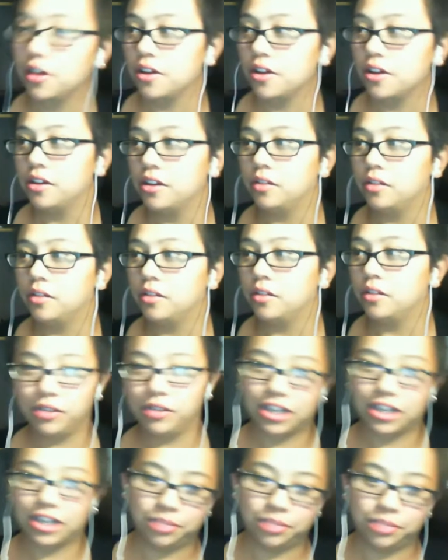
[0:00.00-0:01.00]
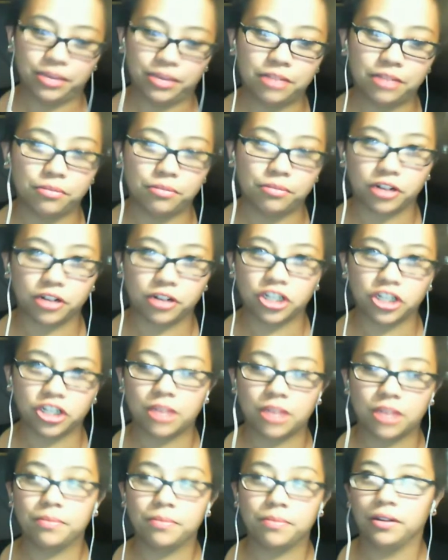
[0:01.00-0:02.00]
When you actually play a Borg ship,
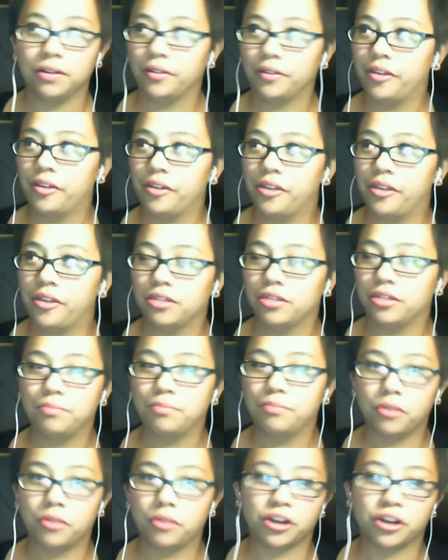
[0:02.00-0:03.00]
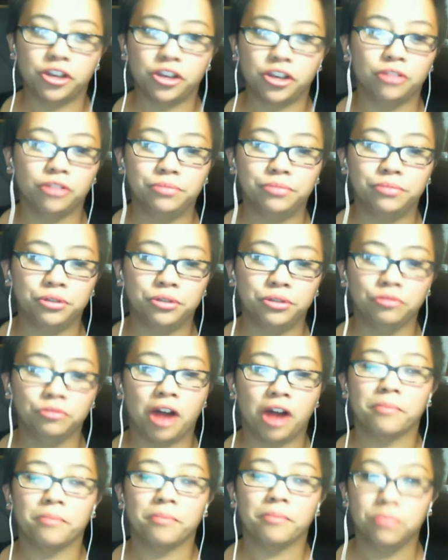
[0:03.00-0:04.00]
the Borg cubes do not
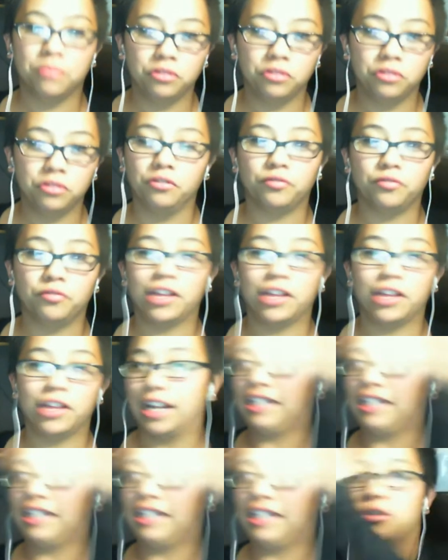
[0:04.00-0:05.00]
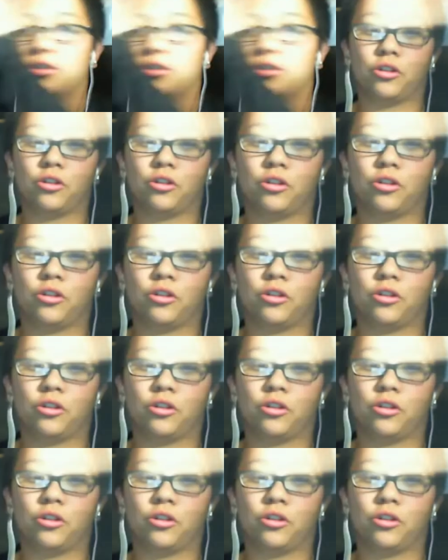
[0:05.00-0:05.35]
move in any turns or